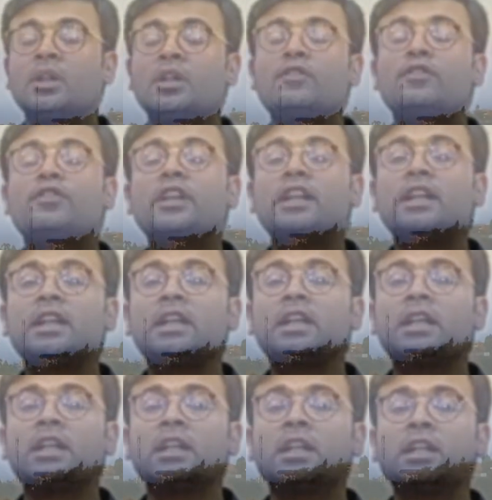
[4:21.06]

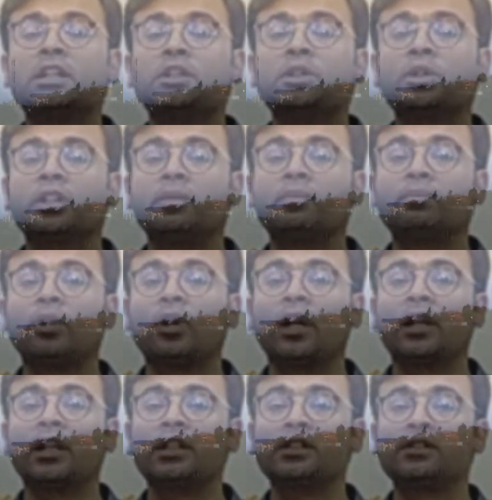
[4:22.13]
Free your
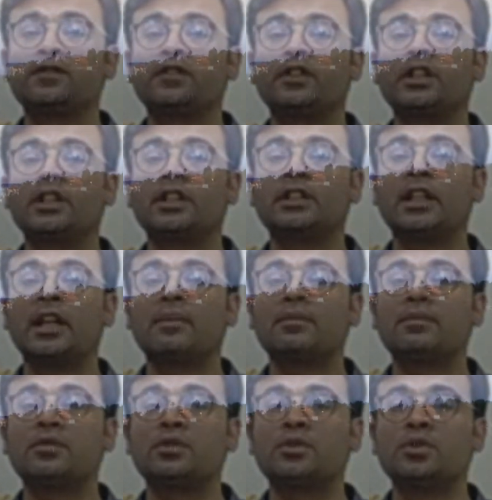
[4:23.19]
employees, free
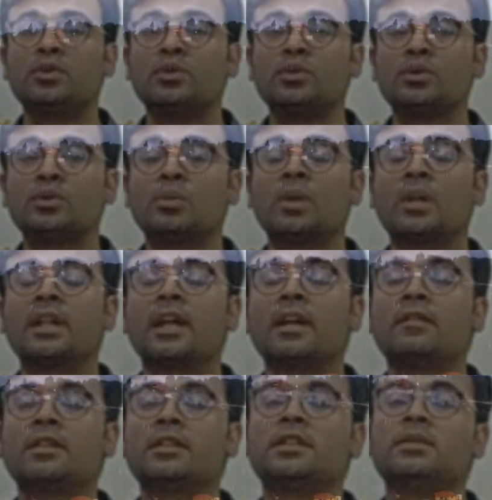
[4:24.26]
them to do
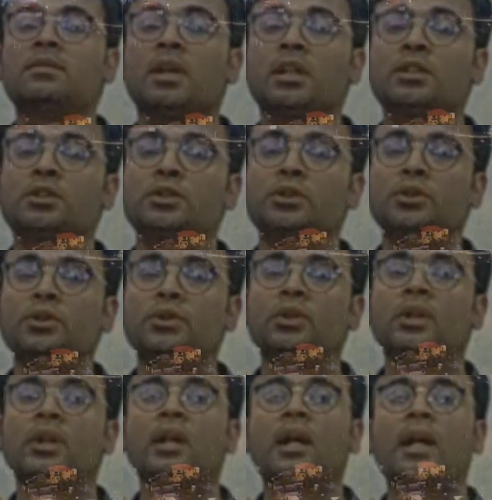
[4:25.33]
whatever they want to do.
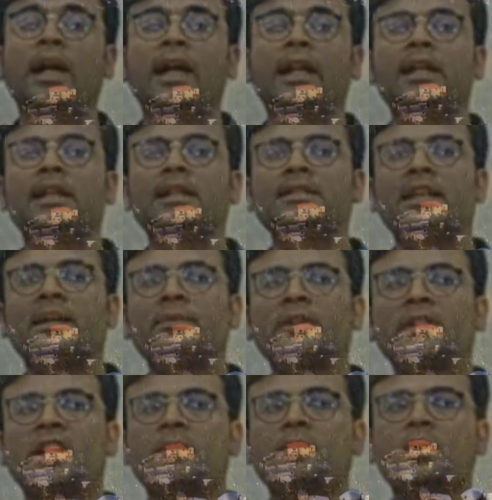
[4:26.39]
And it is
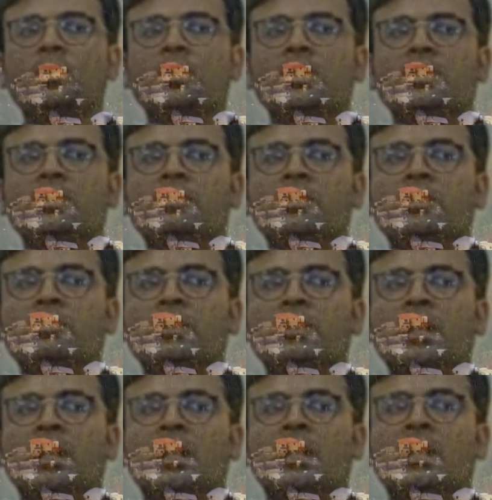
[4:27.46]
applicable where
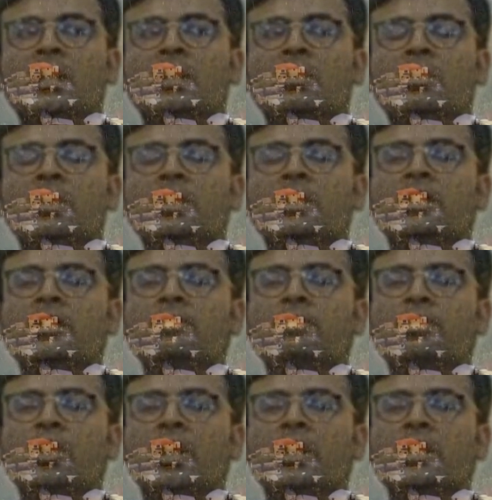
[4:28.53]
where the
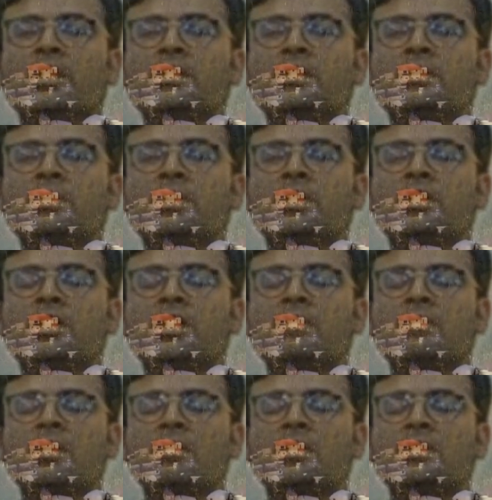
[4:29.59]
employees, where the team
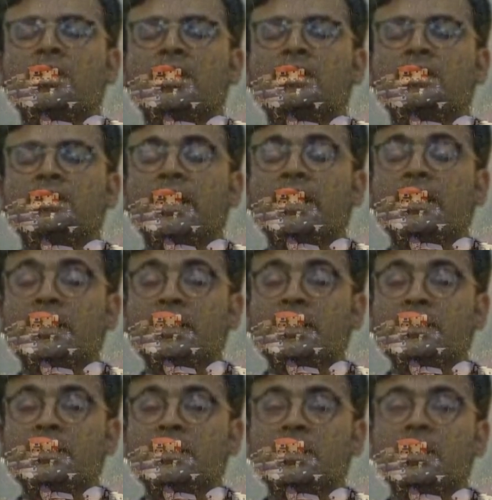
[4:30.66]
members are
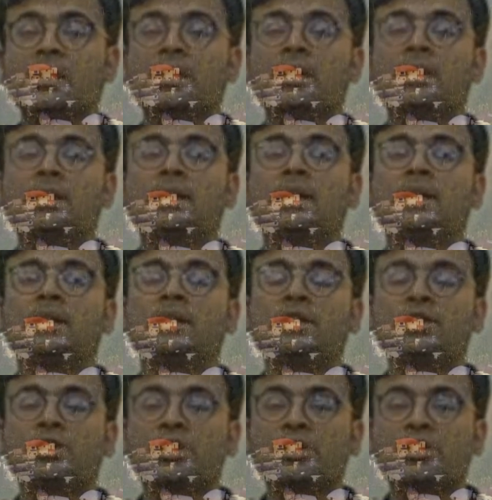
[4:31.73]
scientists, they are
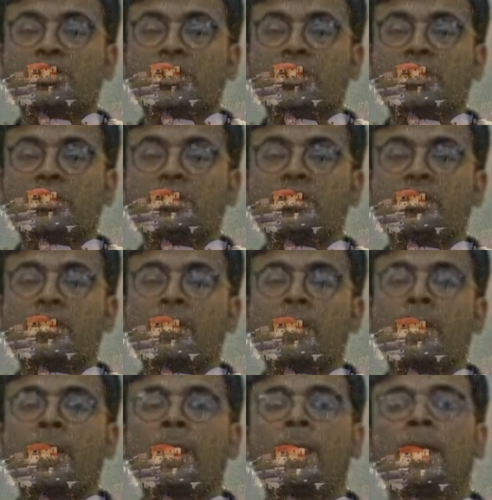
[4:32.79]
researchers,
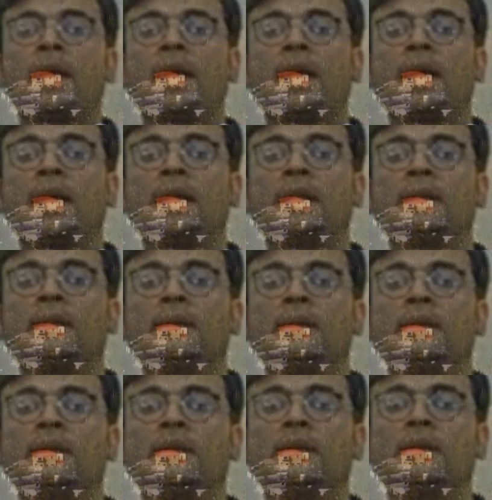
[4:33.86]
and
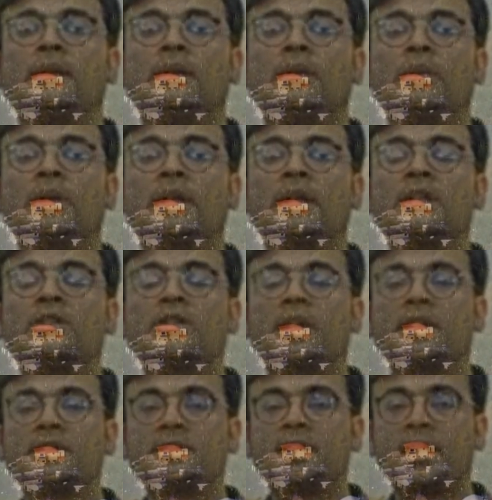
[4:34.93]
we can
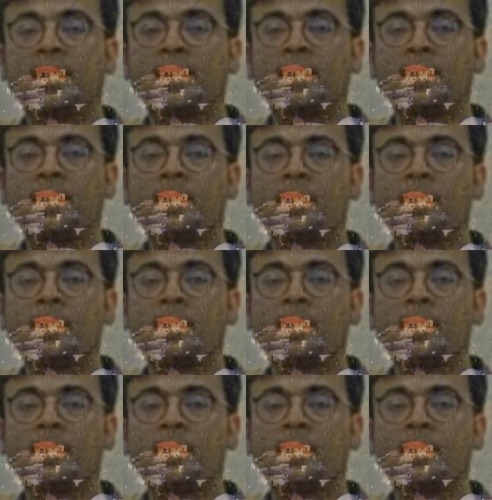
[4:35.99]
trust them,